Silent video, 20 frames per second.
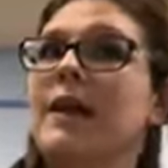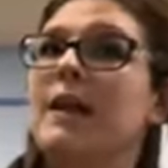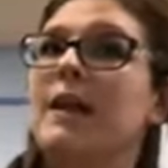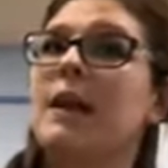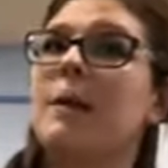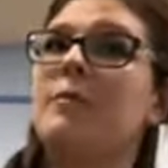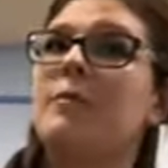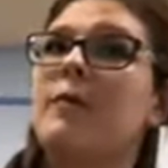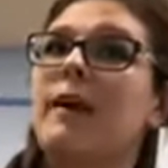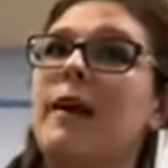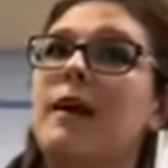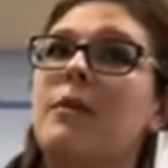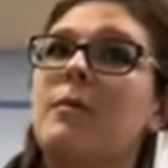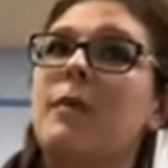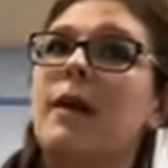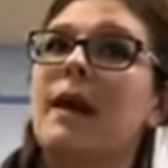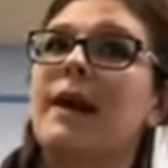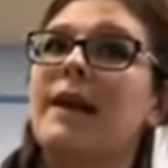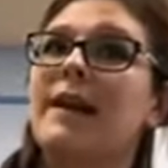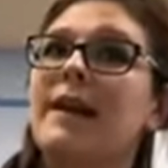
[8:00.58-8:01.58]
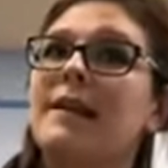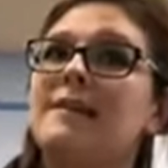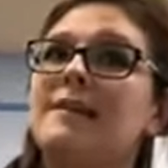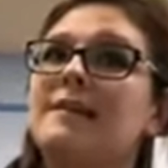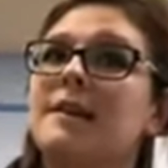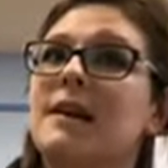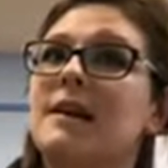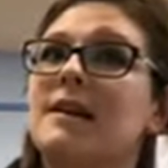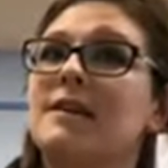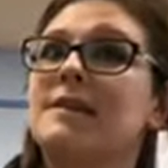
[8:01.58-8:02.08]
it up right away. It's
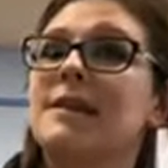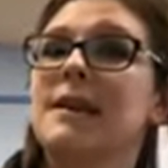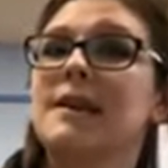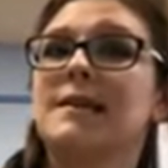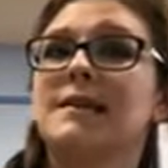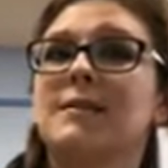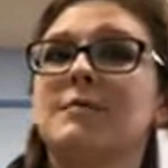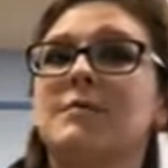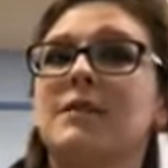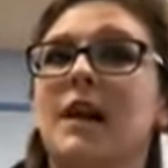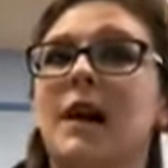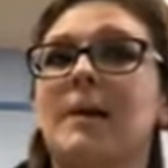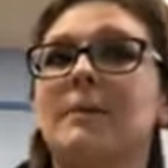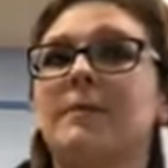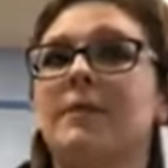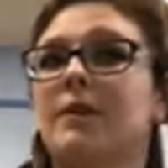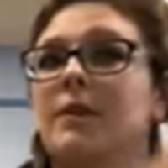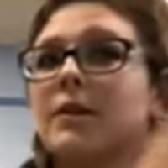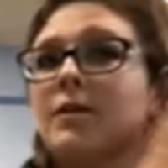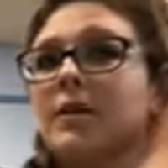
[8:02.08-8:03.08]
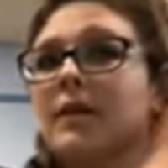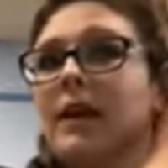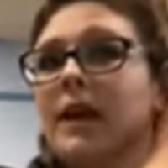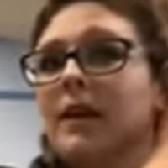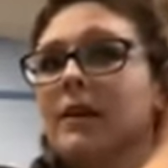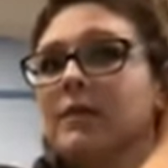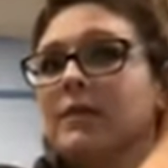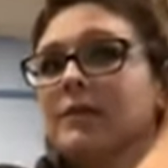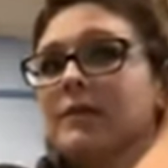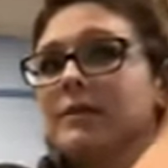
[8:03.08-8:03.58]
gonna take some time for you to
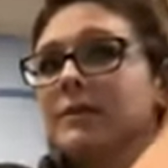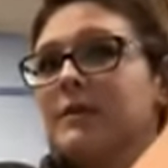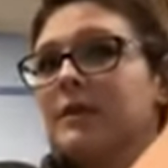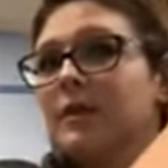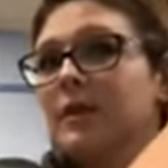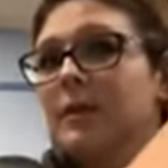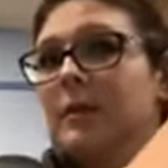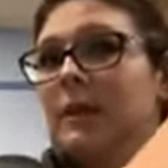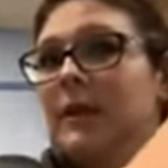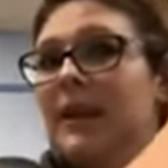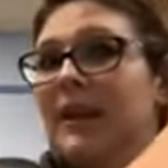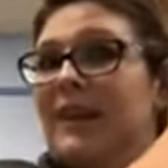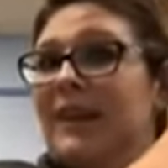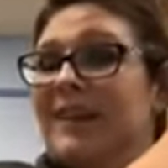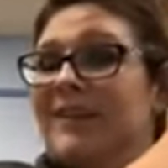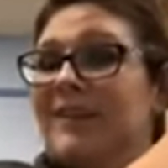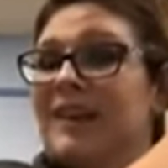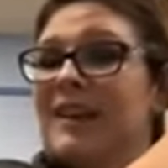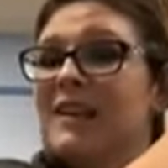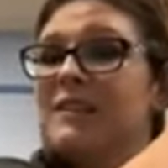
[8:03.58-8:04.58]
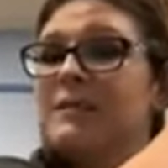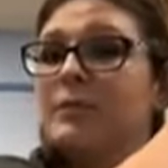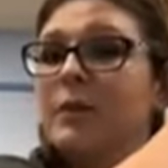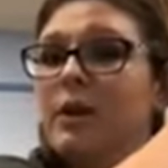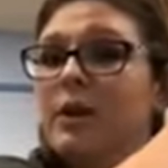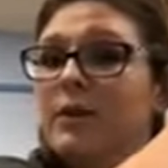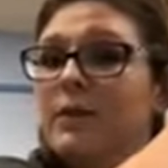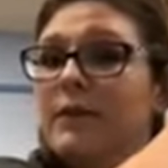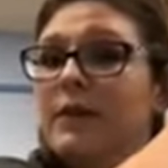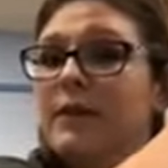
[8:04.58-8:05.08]
get used to doing it, and that is
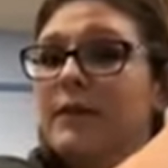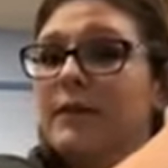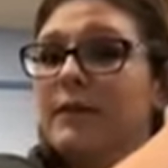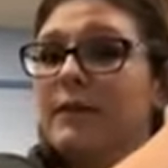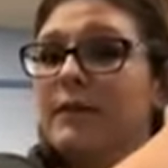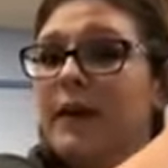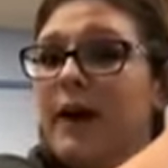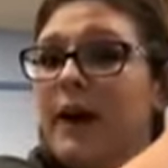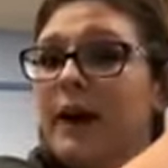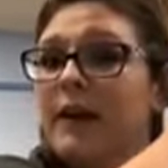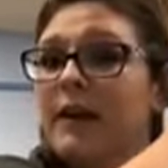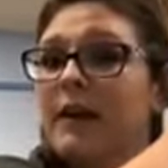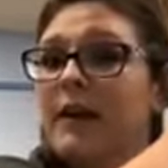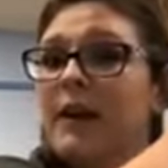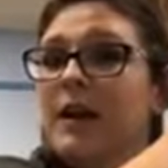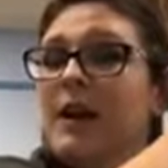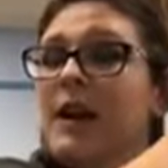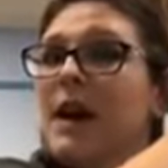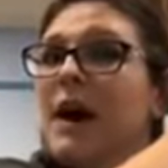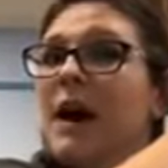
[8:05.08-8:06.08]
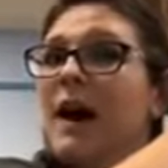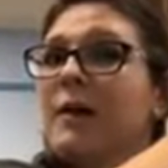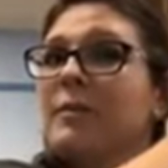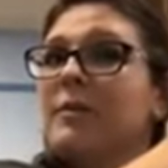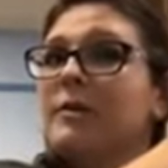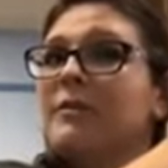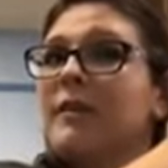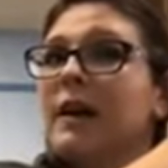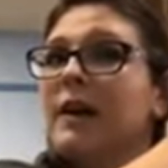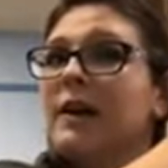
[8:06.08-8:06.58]
perfectly fine. I
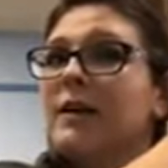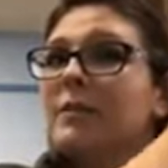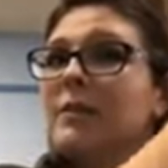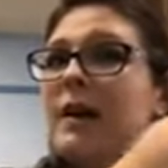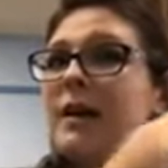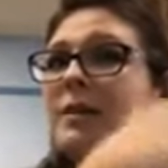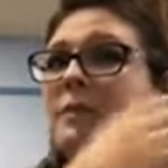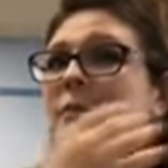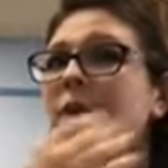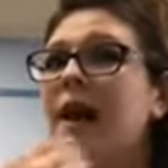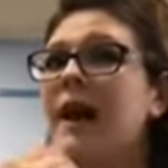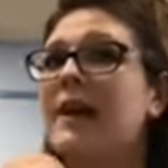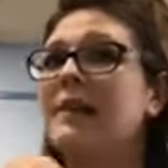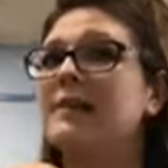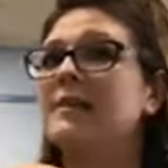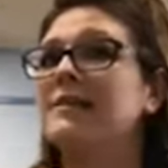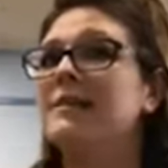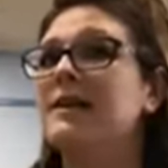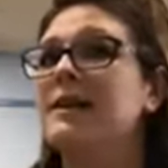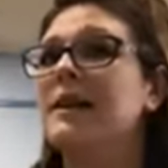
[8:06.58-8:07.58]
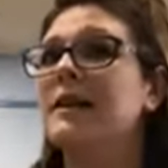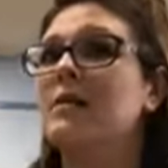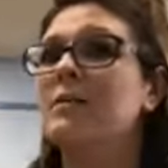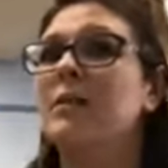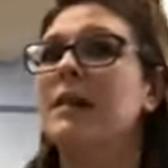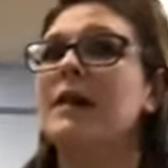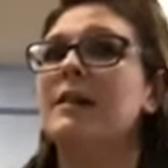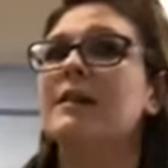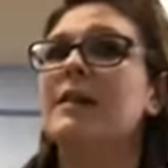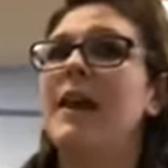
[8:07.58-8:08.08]
would recommend practicing
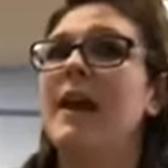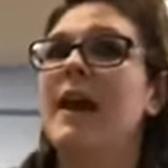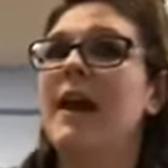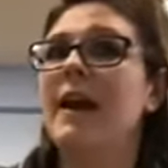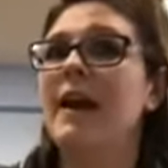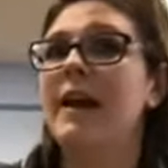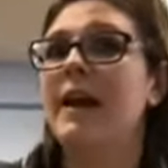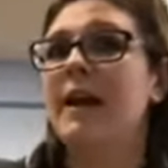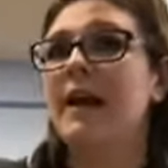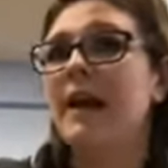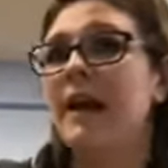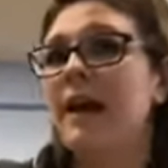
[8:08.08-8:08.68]
with a